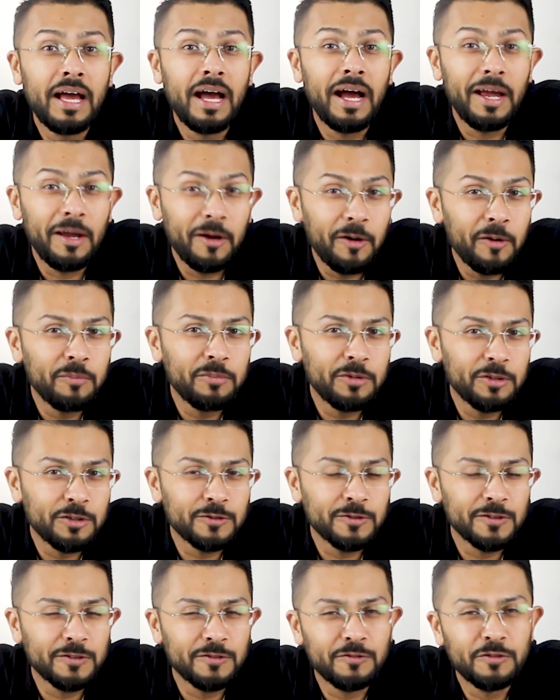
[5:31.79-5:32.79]
I hope
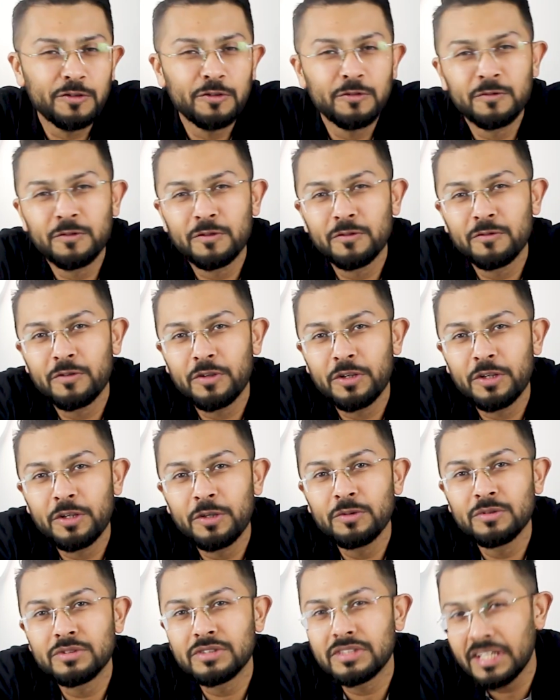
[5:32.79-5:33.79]
this was fruitful for
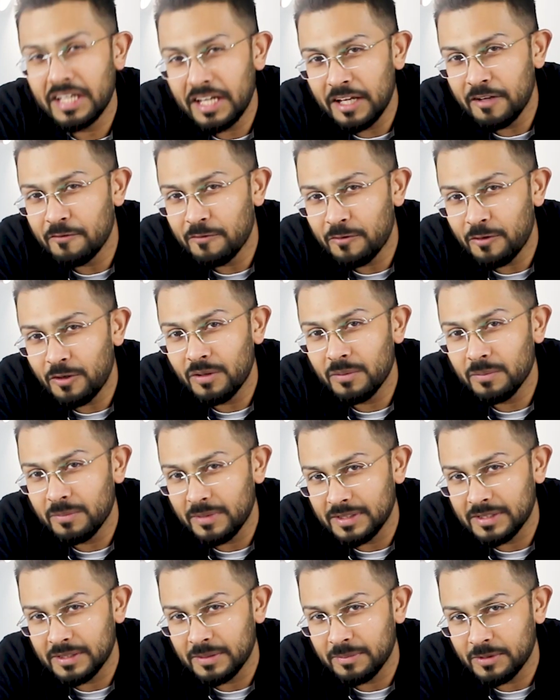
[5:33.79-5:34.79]
you. Stay informed
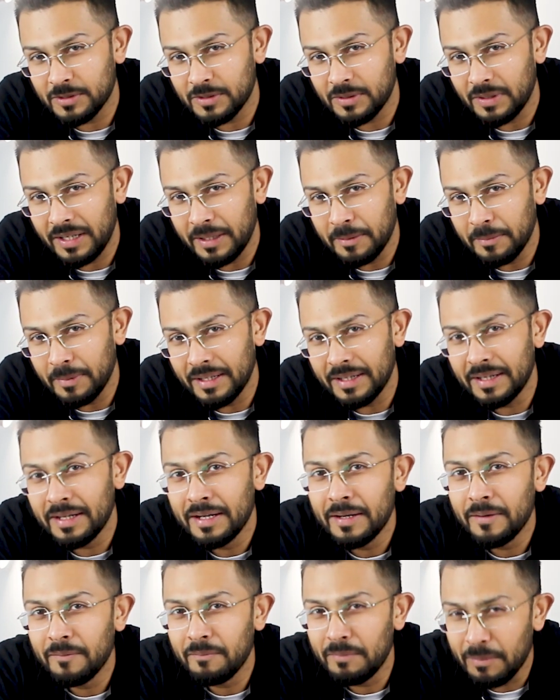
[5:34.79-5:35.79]
by subscribing.
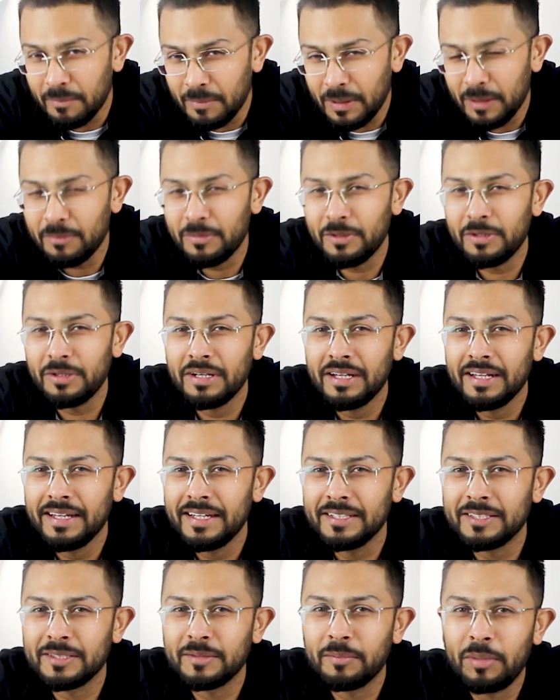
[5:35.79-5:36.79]
Remember,
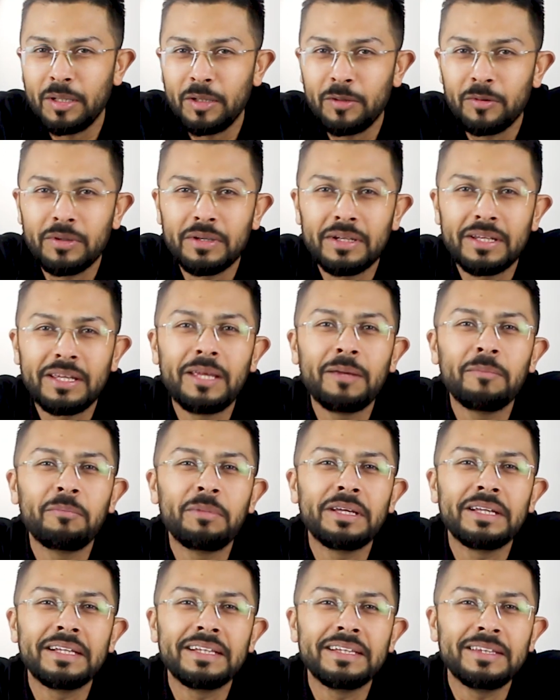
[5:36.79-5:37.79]
it's about
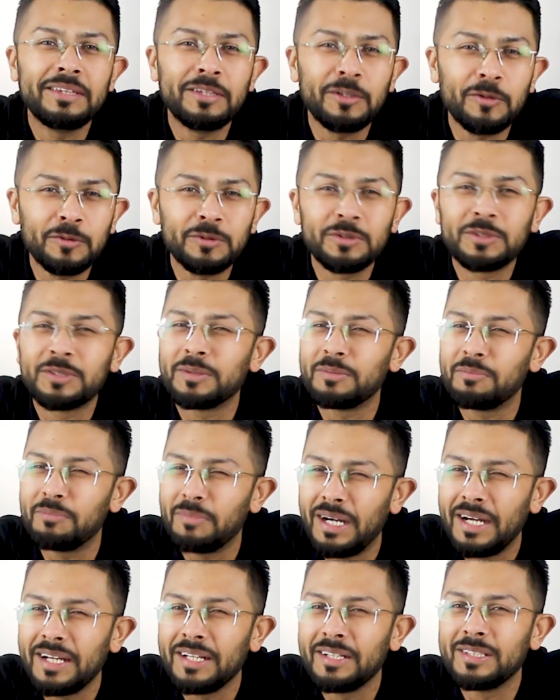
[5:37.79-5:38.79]
keeping those
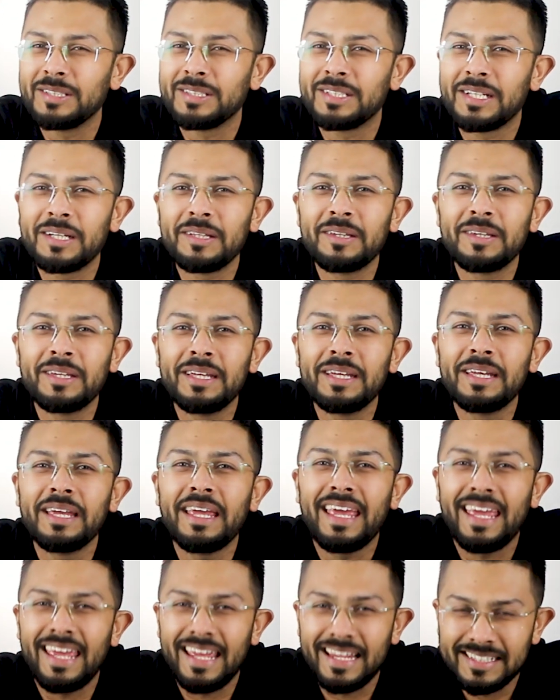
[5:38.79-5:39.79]
smiles healthy
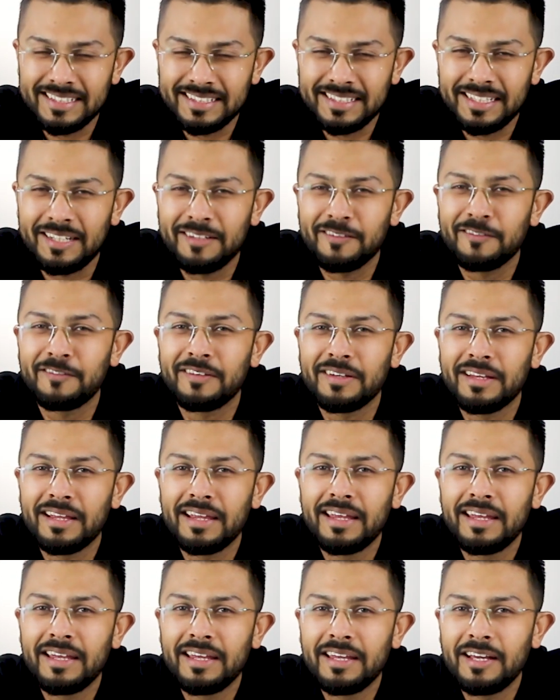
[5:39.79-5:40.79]
and safe.
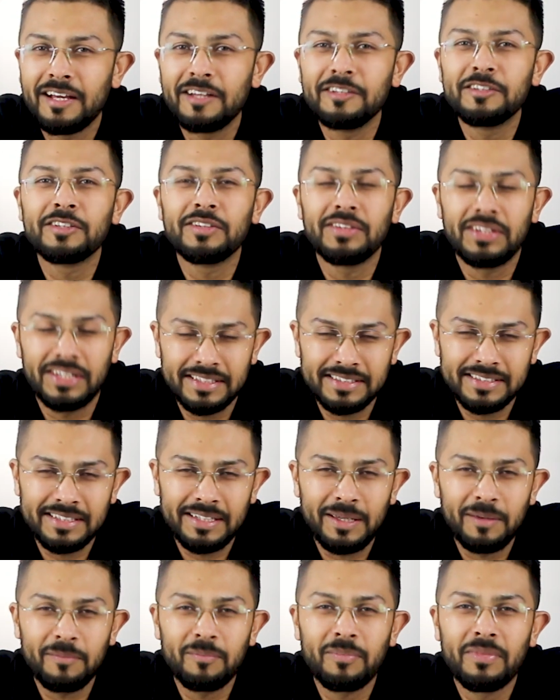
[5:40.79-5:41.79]
Until next
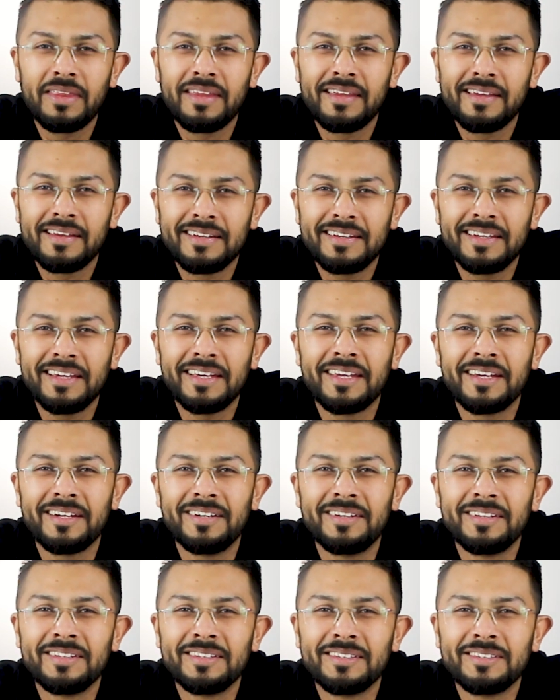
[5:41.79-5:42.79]
time, take
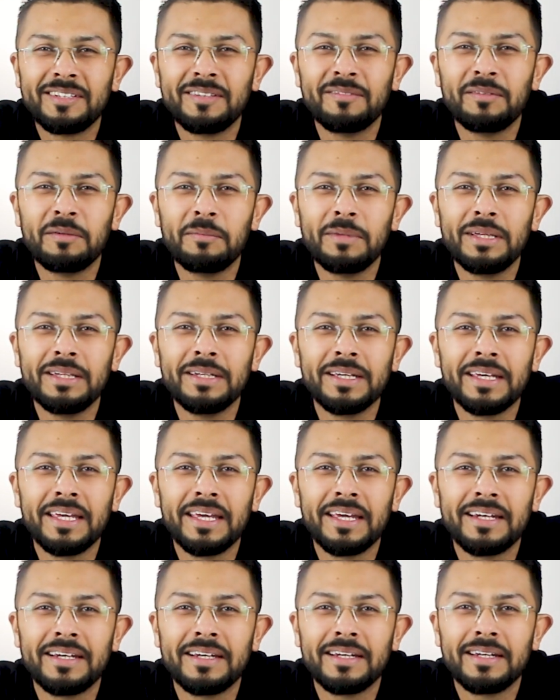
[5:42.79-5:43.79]
care till we meet
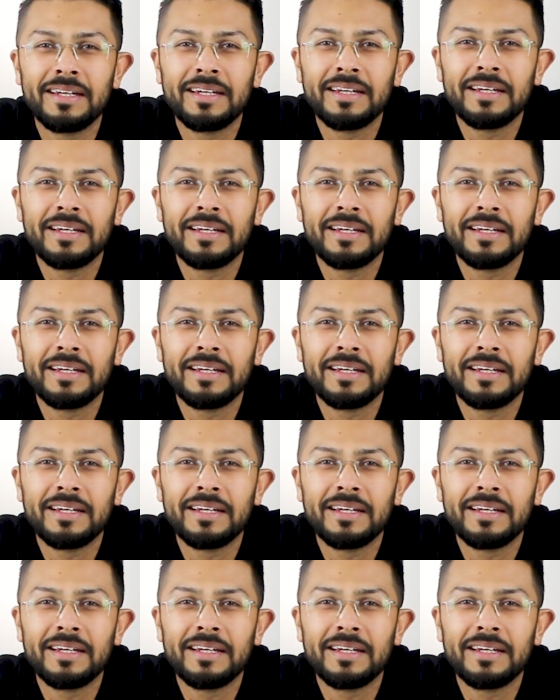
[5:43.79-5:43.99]
again.